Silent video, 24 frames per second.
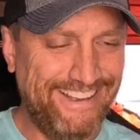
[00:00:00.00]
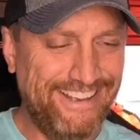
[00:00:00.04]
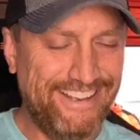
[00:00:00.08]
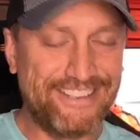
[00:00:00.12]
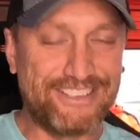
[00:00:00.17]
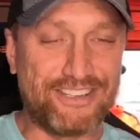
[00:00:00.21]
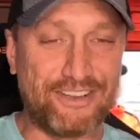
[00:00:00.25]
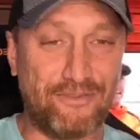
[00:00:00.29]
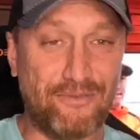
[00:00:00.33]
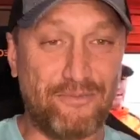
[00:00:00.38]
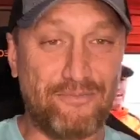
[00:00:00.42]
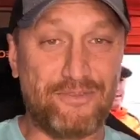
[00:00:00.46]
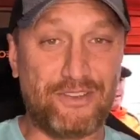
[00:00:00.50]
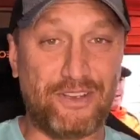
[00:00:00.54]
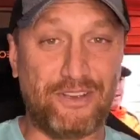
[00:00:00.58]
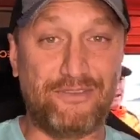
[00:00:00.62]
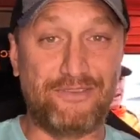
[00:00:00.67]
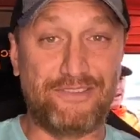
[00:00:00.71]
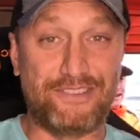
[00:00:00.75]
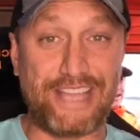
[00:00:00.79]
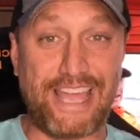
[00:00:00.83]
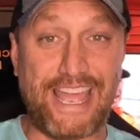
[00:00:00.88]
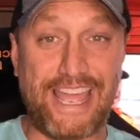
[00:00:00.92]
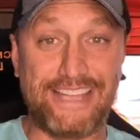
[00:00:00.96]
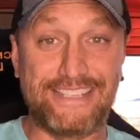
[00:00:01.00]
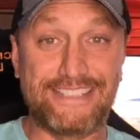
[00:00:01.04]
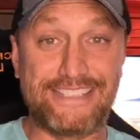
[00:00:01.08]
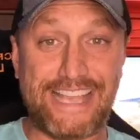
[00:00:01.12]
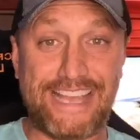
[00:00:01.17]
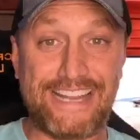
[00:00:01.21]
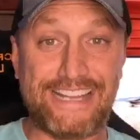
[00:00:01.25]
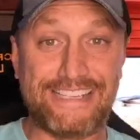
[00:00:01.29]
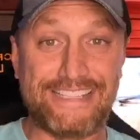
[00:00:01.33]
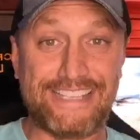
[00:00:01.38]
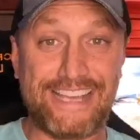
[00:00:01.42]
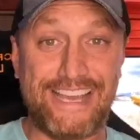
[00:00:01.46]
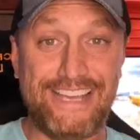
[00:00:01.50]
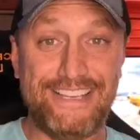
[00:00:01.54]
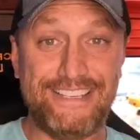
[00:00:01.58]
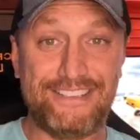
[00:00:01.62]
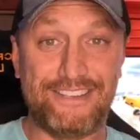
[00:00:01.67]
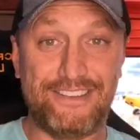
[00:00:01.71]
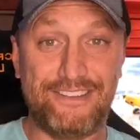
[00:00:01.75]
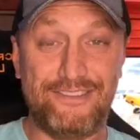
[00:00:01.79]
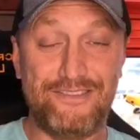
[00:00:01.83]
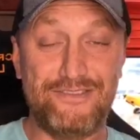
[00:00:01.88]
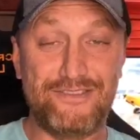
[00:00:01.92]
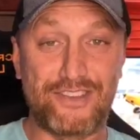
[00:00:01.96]
to hand
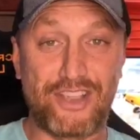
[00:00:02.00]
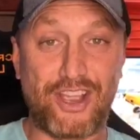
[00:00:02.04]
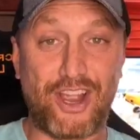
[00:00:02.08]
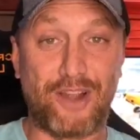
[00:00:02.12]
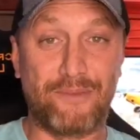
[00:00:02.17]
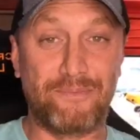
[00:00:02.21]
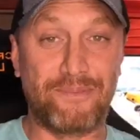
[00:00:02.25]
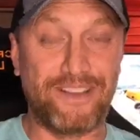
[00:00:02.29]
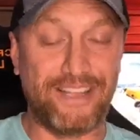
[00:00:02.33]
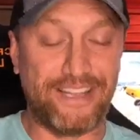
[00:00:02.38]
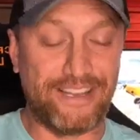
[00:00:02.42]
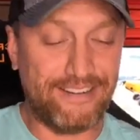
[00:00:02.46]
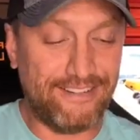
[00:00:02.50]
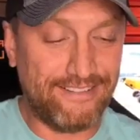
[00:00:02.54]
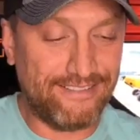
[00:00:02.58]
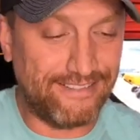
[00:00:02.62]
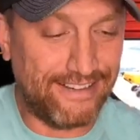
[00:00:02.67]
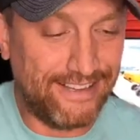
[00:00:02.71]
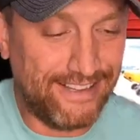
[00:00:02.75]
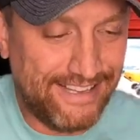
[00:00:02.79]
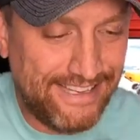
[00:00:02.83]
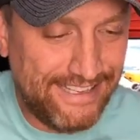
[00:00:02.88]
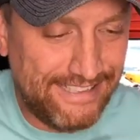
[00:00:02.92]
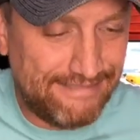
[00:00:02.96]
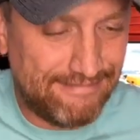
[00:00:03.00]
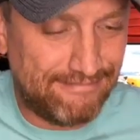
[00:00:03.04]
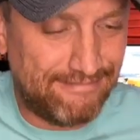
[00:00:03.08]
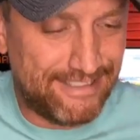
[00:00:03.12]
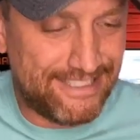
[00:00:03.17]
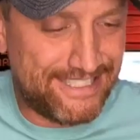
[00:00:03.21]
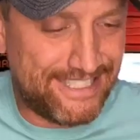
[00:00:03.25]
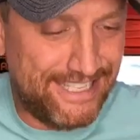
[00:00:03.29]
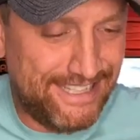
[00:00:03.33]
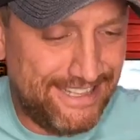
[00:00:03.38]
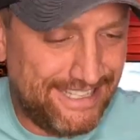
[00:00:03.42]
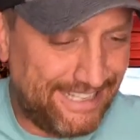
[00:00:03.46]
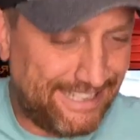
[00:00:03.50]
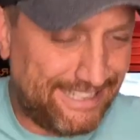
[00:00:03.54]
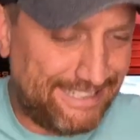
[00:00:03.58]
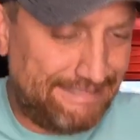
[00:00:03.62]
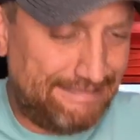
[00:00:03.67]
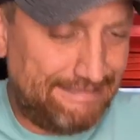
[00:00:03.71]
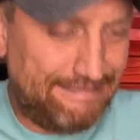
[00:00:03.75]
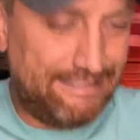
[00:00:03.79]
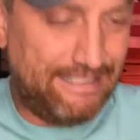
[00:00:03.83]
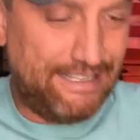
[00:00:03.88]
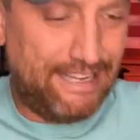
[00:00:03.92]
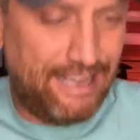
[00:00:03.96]
sanitize, you use carb cleaner? Really? What's in there?
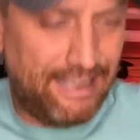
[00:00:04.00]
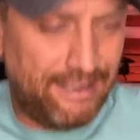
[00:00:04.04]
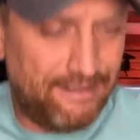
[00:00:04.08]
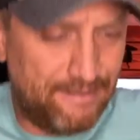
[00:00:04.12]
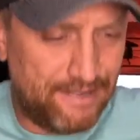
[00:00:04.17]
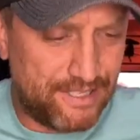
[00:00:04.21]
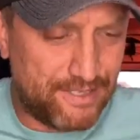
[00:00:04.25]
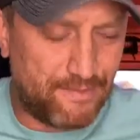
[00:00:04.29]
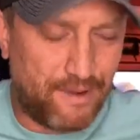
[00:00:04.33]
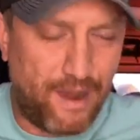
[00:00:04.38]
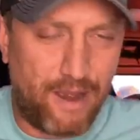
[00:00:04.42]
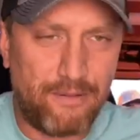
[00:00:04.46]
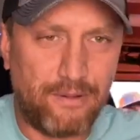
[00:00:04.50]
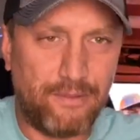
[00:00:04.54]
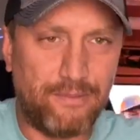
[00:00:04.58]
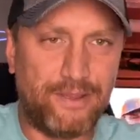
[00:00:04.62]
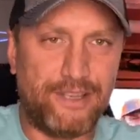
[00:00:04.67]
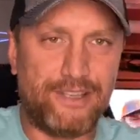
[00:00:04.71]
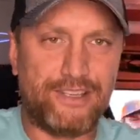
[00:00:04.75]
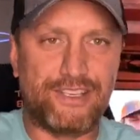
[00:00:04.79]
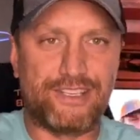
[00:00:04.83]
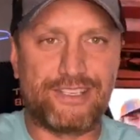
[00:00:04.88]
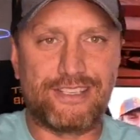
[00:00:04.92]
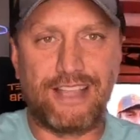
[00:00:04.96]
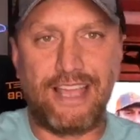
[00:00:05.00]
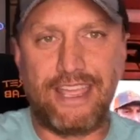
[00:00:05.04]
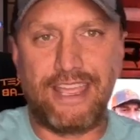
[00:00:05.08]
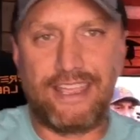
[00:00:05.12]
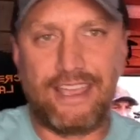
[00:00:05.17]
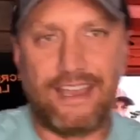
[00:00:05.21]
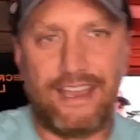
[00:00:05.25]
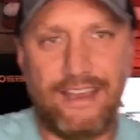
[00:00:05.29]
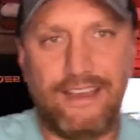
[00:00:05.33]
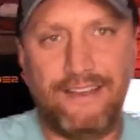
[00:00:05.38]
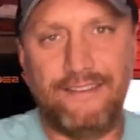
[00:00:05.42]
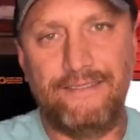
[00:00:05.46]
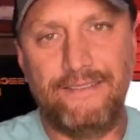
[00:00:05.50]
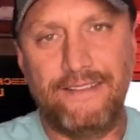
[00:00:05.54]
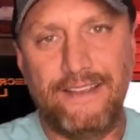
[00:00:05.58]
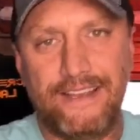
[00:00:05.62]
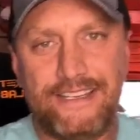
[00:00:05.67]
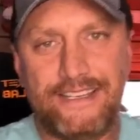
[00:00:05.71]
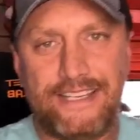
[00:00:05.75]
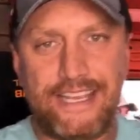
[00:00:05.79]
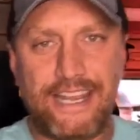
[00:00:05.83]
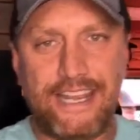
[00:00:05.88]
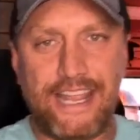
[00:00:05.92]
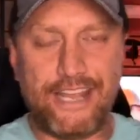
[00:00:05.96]
It's probably just like a
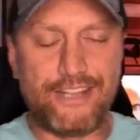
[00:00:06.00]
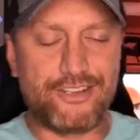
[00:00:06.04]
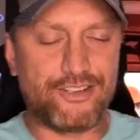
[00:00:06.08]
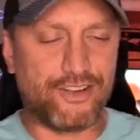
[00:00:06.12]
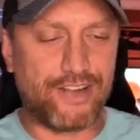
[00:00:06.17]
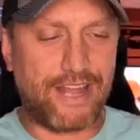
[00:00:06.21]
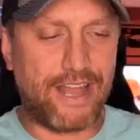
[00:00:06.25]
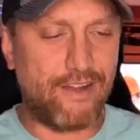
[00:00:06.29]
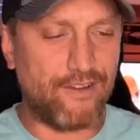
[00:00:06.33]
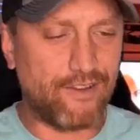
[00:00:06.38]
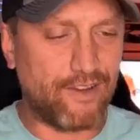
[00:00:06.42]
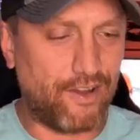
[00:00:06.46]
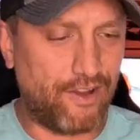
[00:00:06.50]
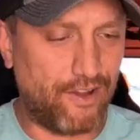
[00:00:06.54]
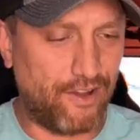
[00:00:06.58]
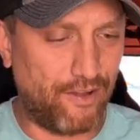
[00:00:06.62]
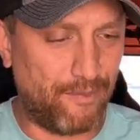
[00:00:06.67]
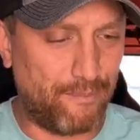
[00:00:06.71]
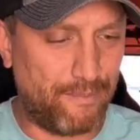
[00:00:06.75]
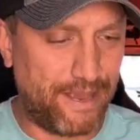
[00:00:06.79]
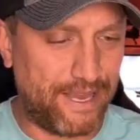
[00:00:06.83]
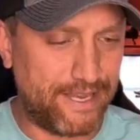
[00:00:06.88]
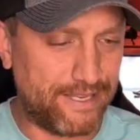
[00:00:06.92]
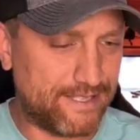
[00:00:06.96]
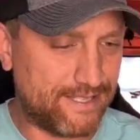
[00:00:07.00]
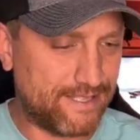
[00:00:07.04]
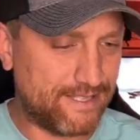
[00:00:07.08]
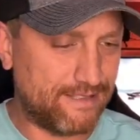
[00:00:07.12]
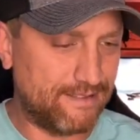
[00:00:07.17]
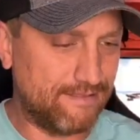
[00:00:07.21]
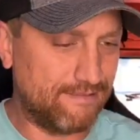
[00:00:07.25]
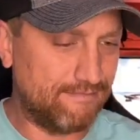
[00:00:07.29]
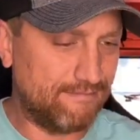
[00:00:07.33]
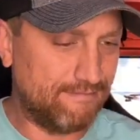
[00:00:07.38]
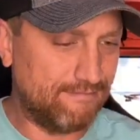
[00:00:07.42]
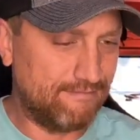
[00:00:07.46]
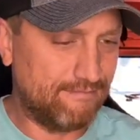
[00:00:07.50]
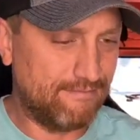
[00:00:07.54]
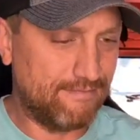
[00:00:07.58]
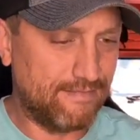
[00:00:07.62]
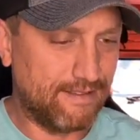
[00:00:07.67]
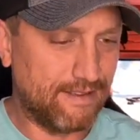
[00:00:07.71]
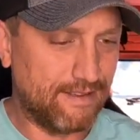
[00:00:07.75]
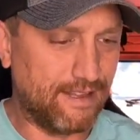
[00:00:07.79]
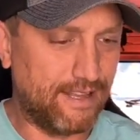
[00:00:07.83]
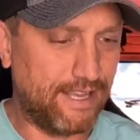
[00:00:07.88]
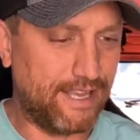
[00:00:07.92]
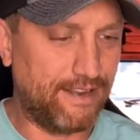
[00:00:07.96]
denatured alcohol-based
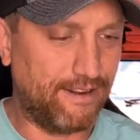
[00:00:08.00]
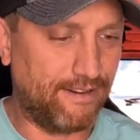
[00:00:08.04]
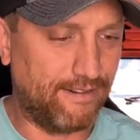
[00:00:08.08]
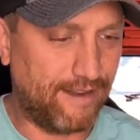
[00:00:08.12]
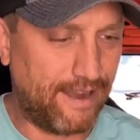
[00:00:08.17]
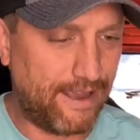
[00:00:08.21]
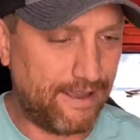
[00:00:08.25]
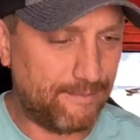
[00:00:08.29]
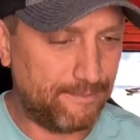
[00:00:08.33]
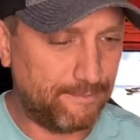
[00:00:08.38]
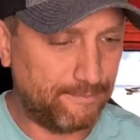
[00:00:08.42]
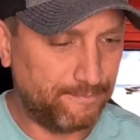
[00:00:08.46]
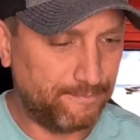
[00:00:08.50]
cleaner, right?